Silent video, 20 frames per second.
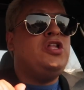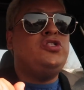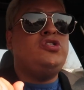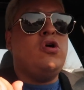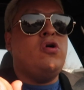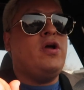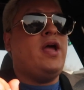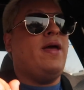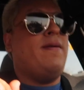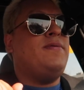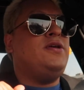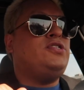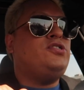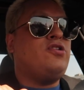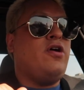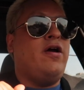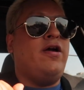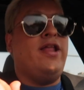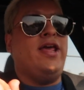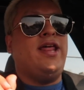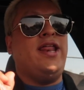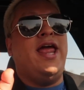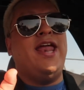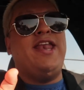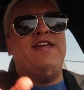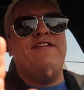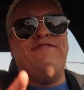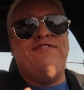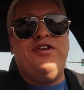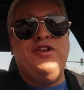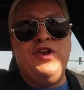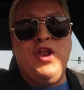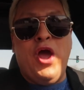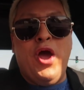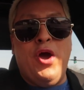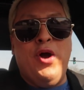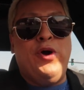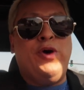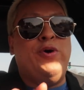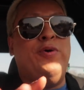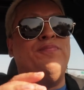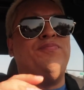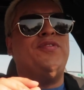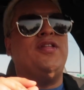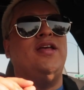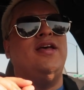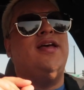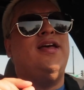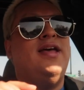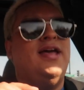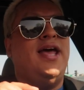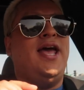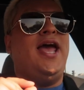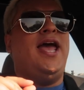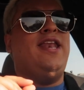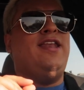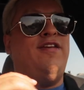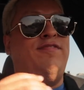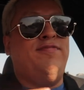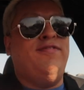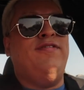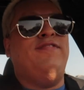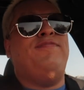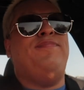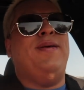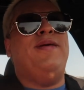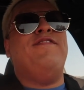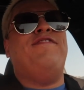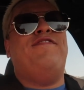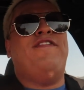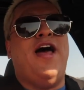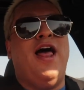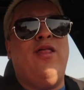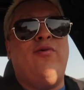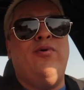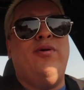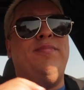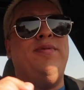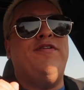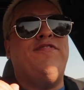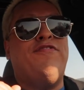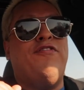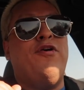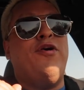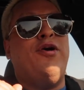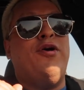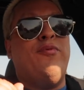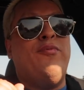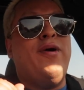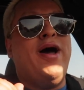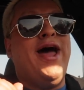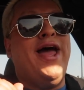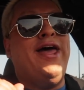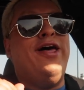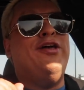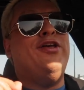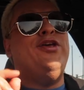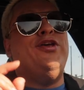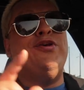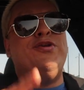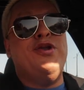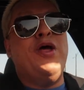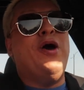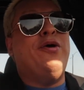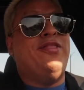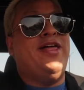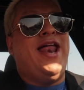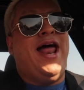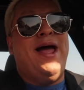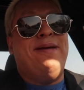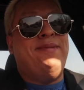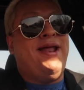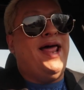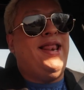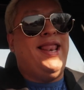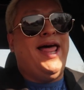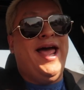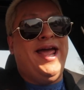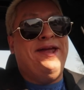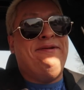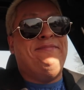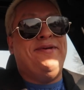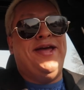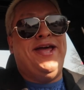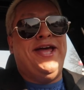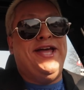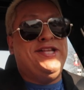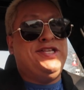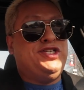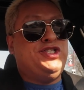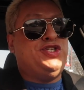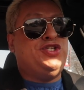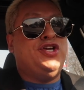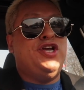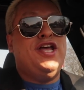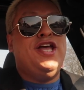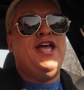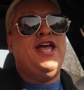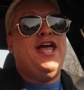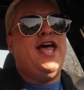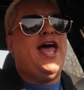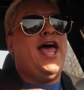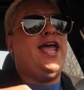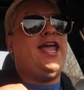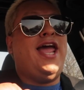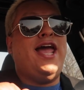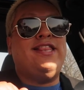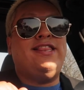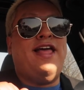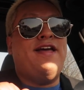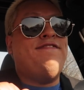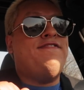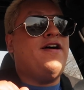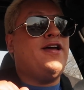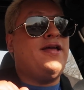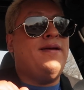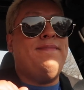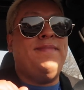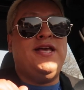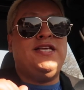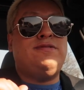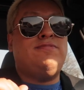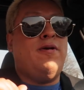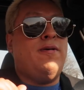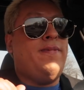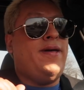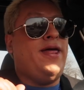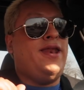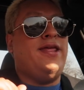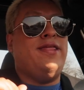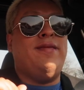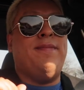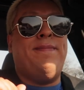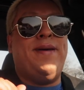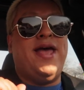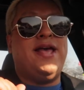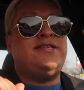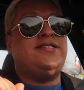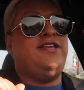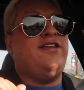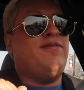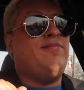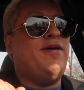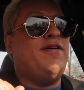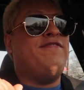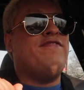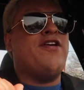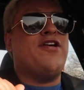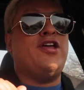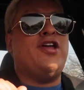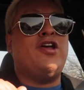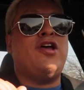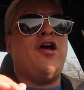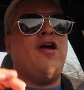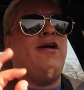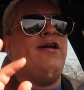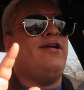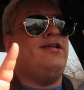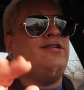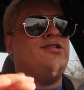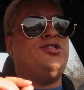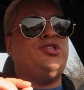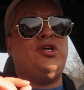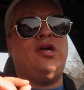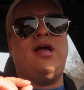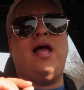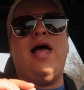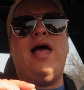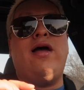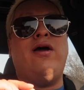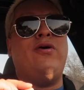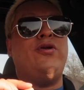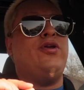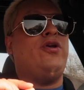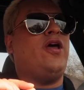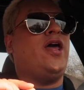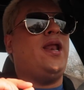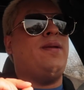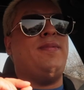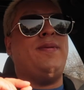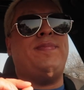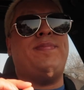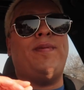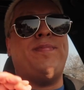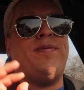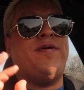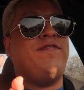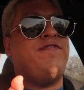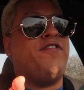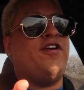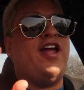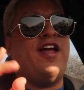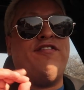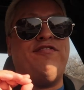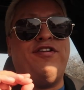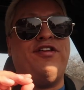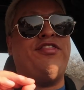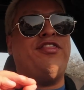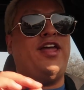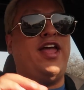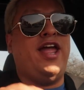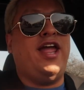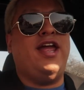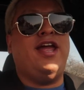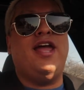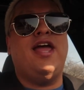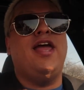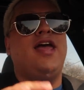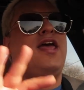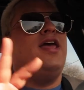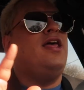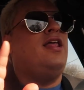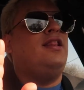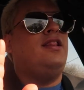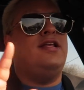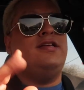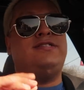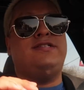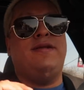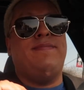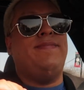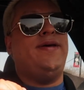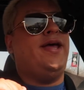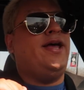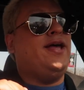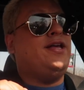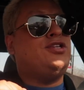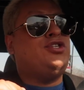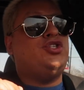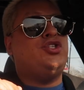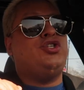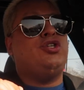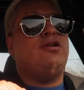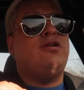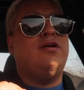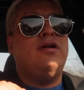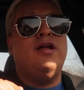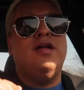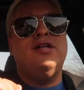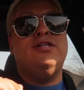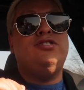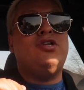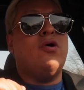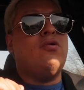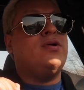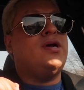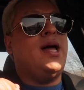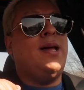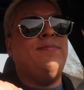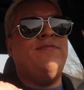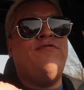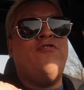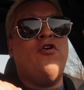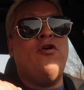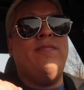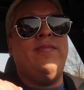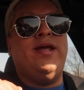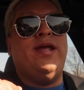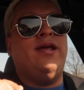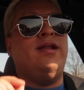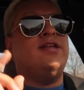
Don't get me started. And if you know, and if you've been following me for a while, you know that I'm not lying, bitch. I got that fucking baseball bat in the backseat of my fucking car. It is Chicago. You gotta be prepared for everything. Listen, bitch. Don't come for me.